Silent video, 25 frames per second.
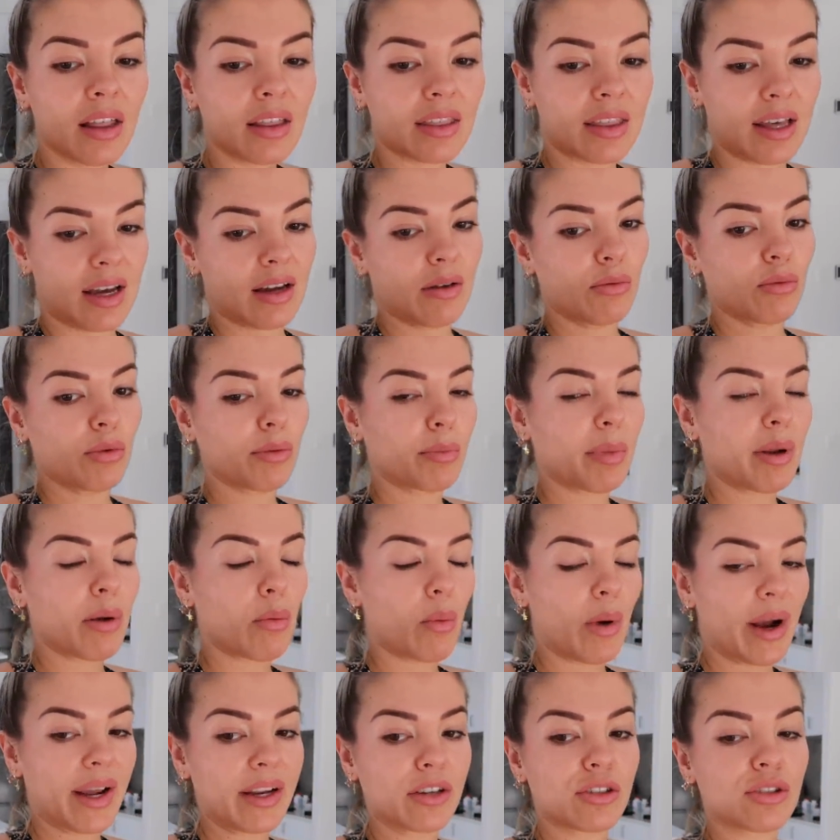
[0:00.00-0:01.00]
that would be
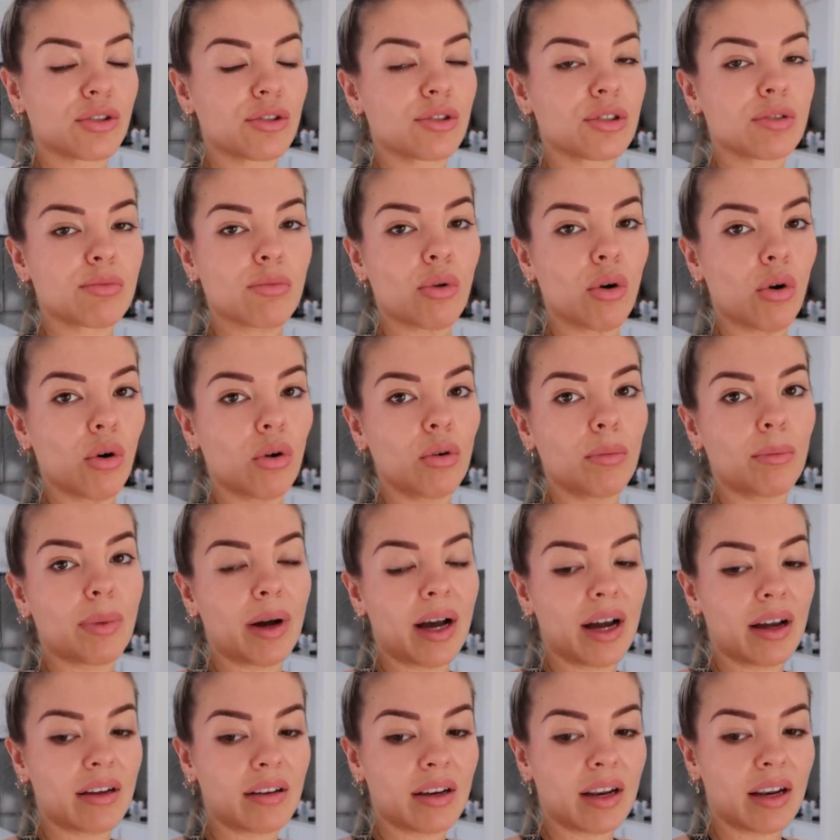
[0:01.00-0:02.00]
way too small,
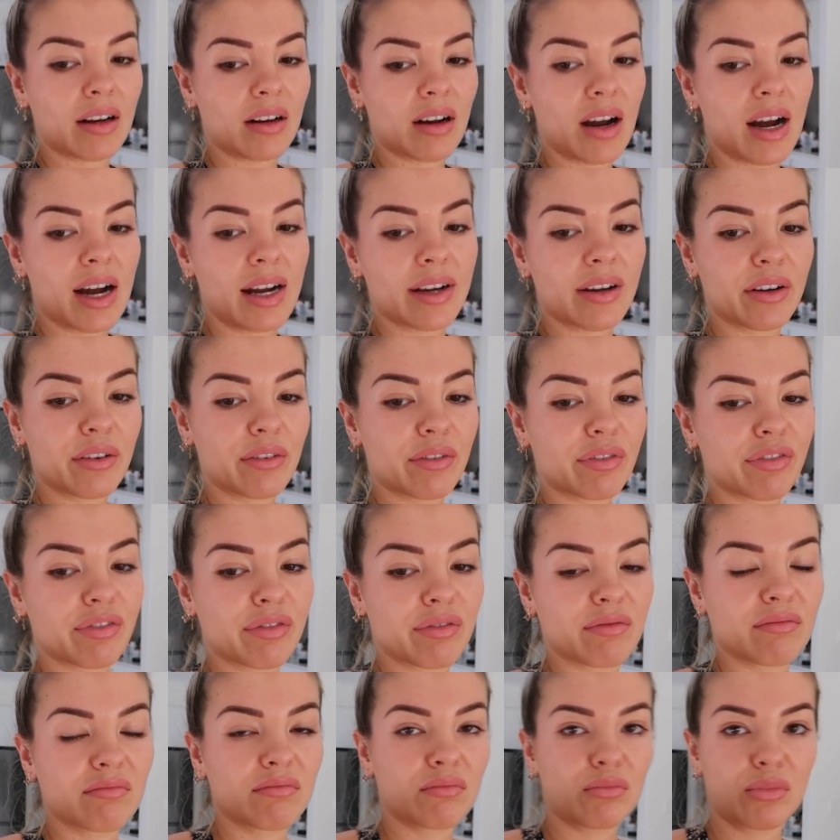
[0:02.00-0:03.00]
but it kind of
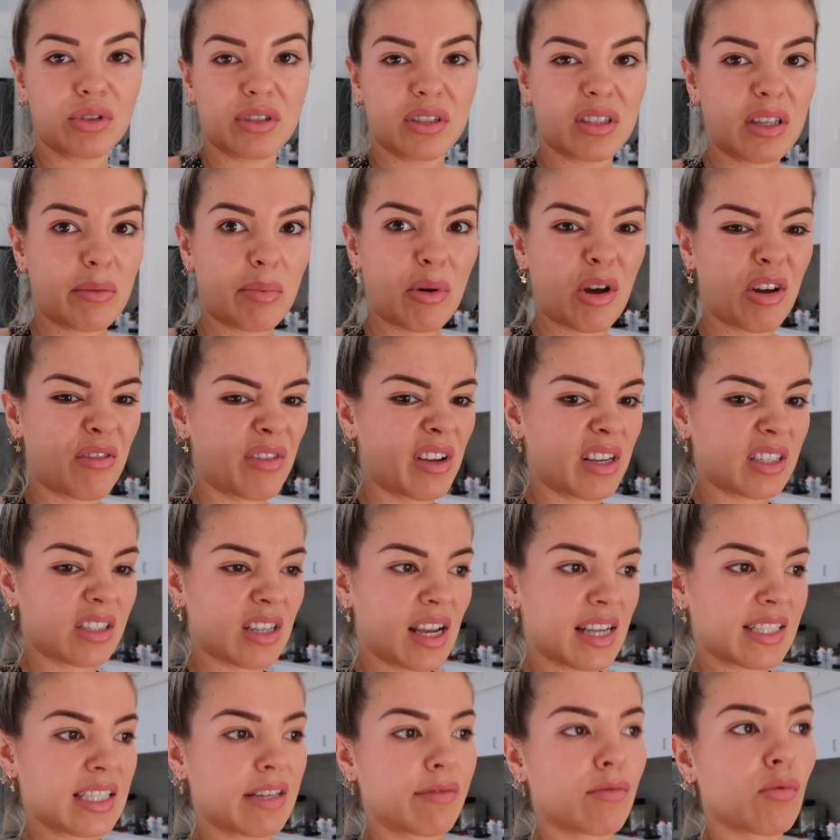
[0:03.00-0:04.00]
was the perfect
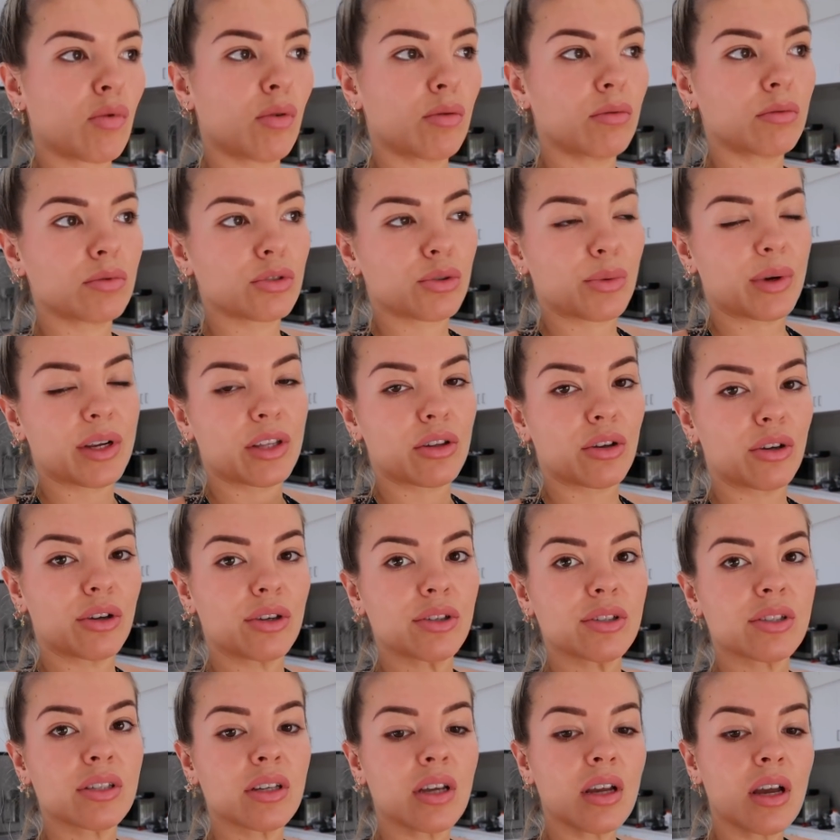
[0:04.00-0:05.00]
size, even when we are doing
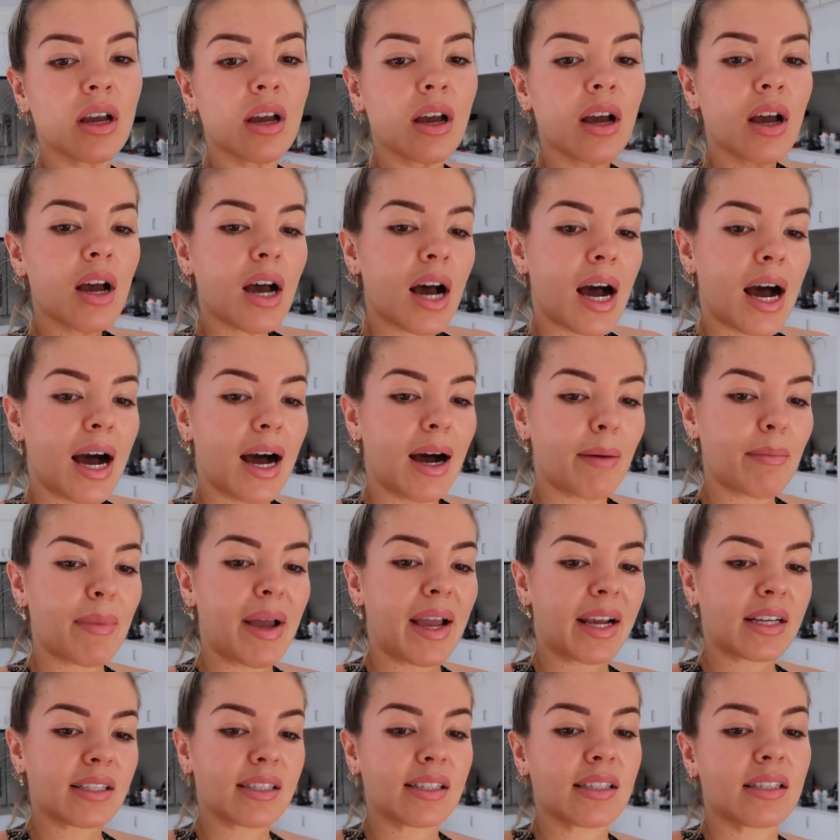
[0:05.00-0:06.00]
those um,
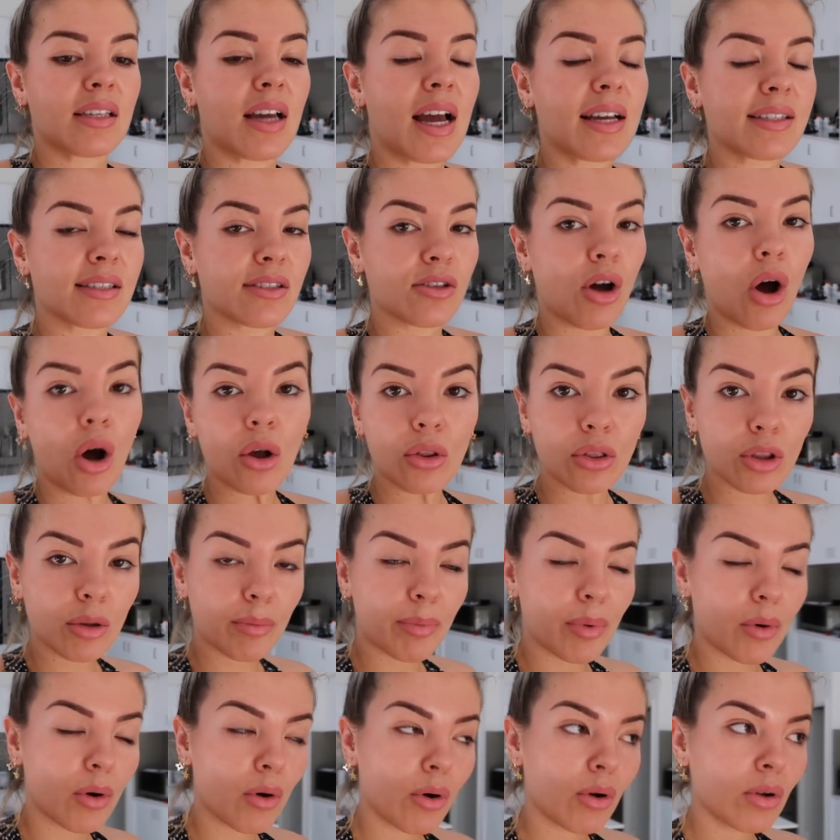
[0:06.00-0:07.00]
exercises on the
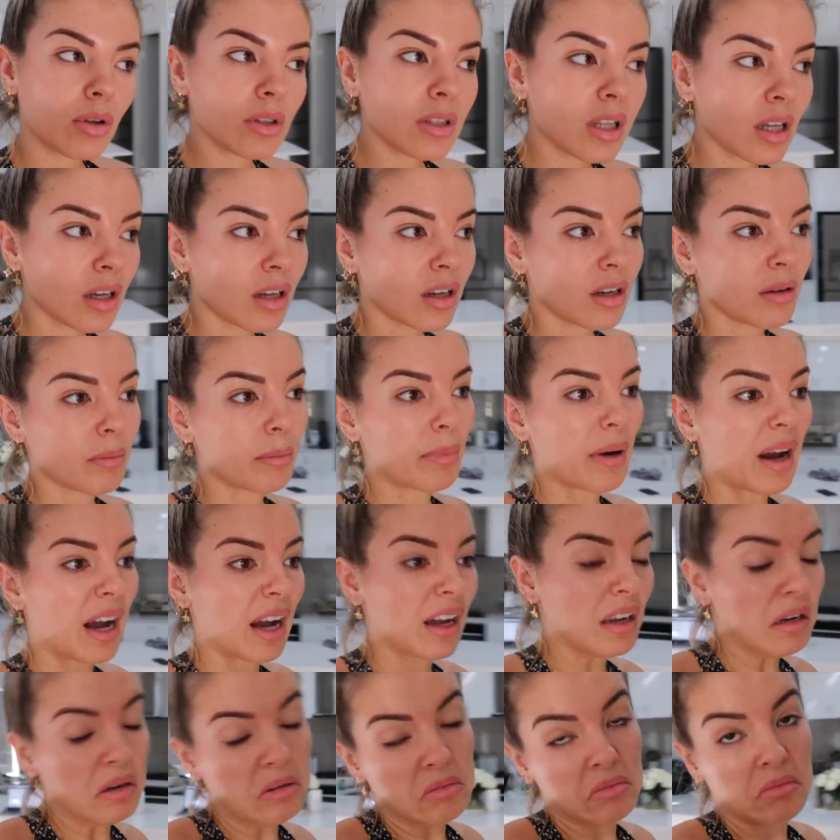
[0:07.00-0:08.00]
ball.
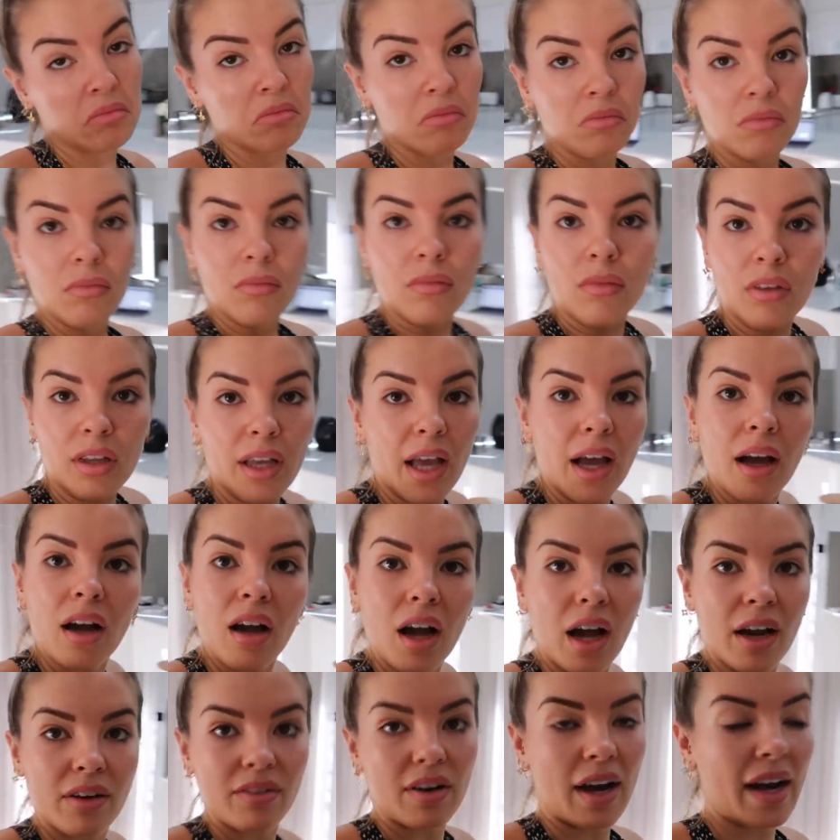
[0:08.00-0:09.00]
But yeah,
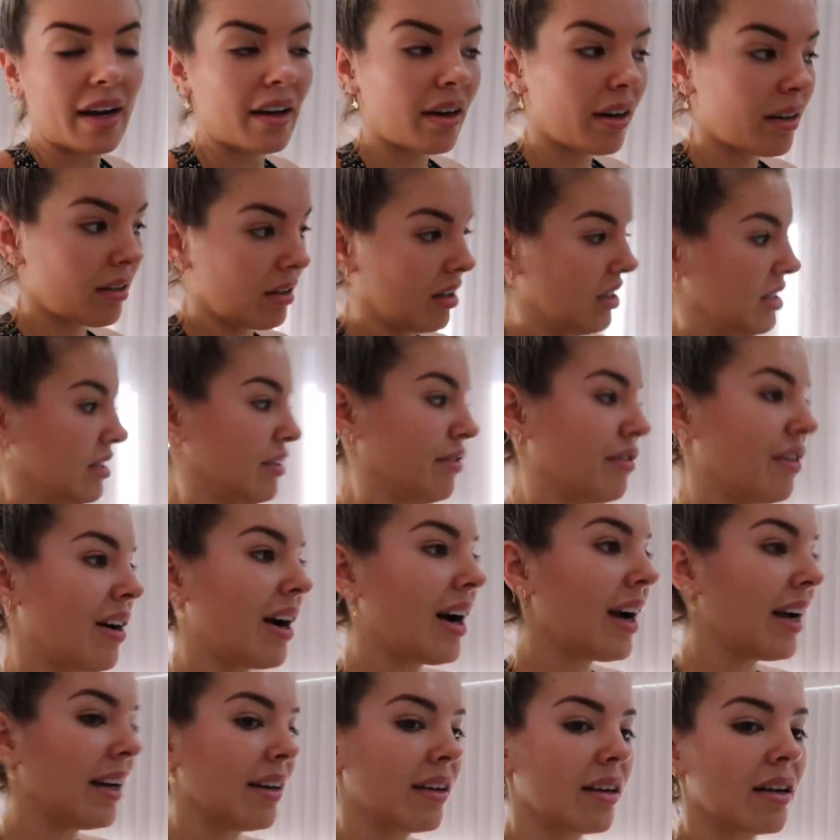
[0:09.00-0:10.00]
I rate it, it's
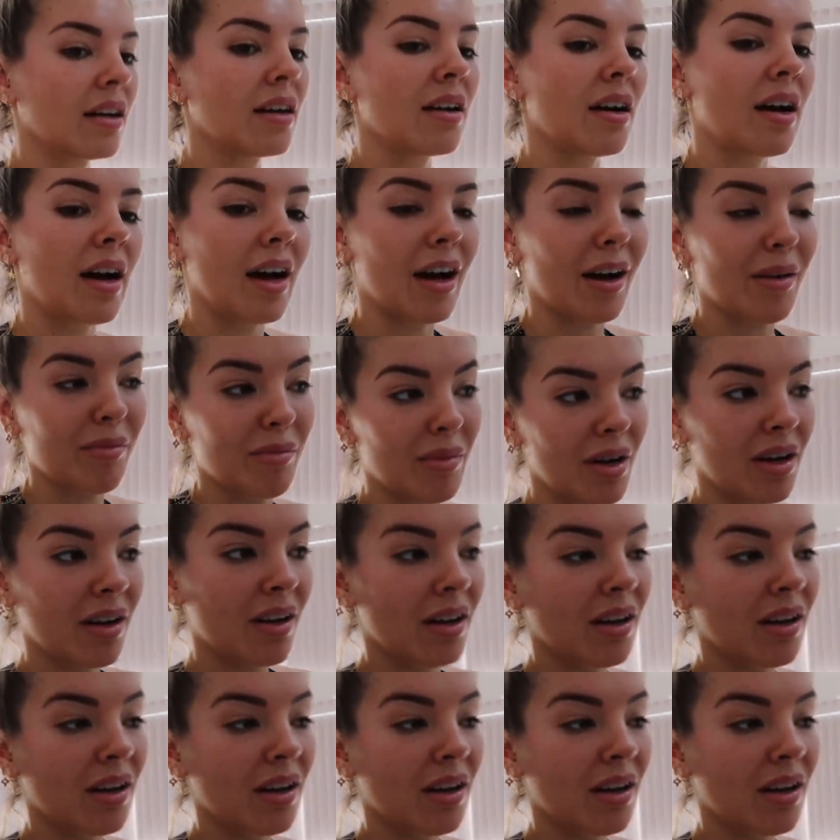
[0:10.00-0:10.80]
fine. Um,